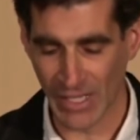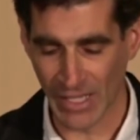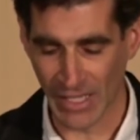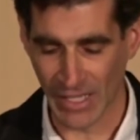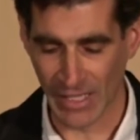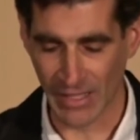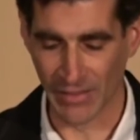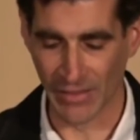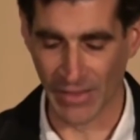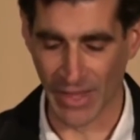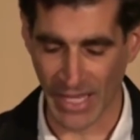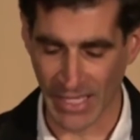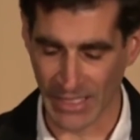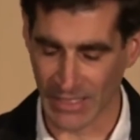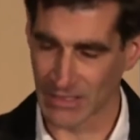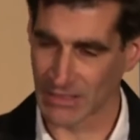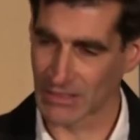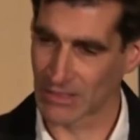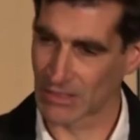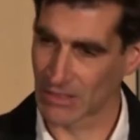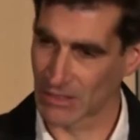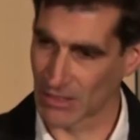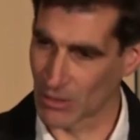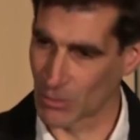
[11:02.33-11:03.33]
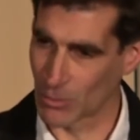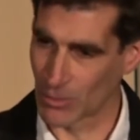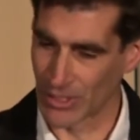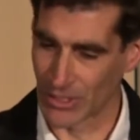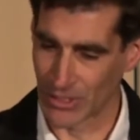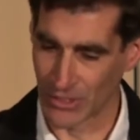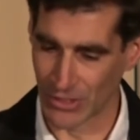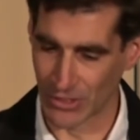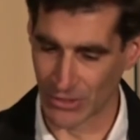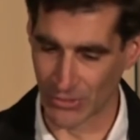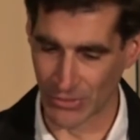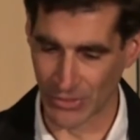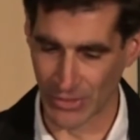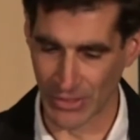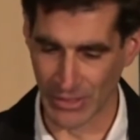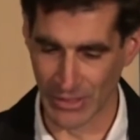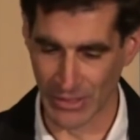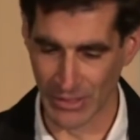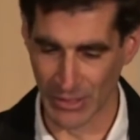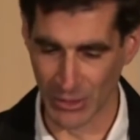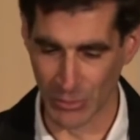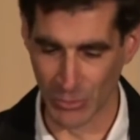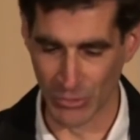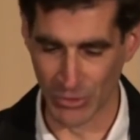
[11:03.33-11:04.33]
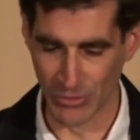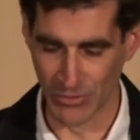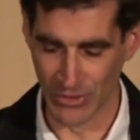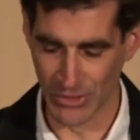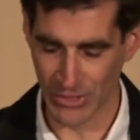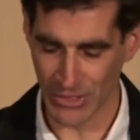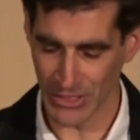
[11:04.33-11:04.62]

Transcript: And that's a way you can really improve